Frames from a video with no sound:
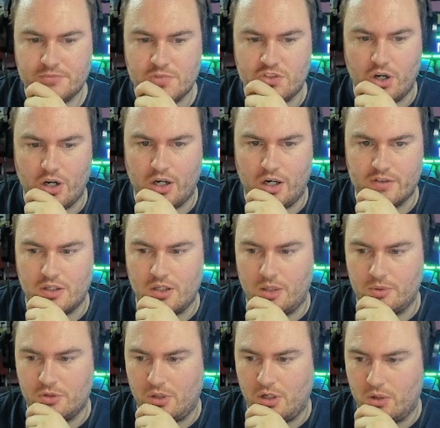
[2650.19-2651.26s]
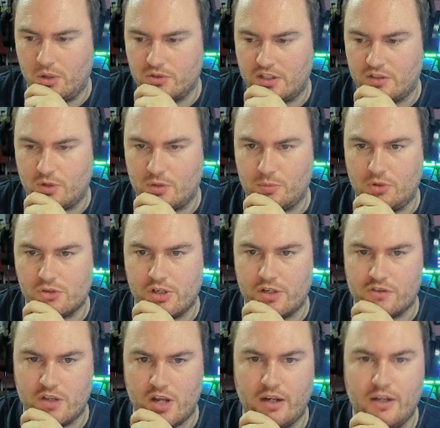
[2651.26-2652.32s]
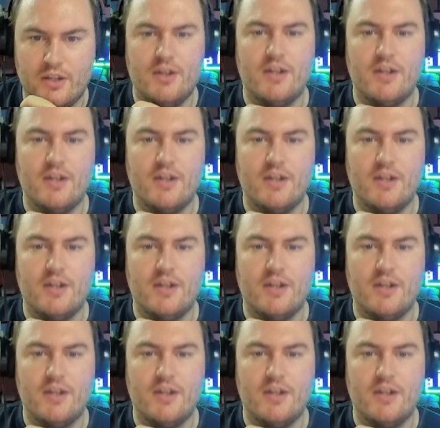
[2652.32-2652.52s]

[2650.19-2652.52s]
Sorry, guys. I know I'm doing loads of things. Where's Moltres there?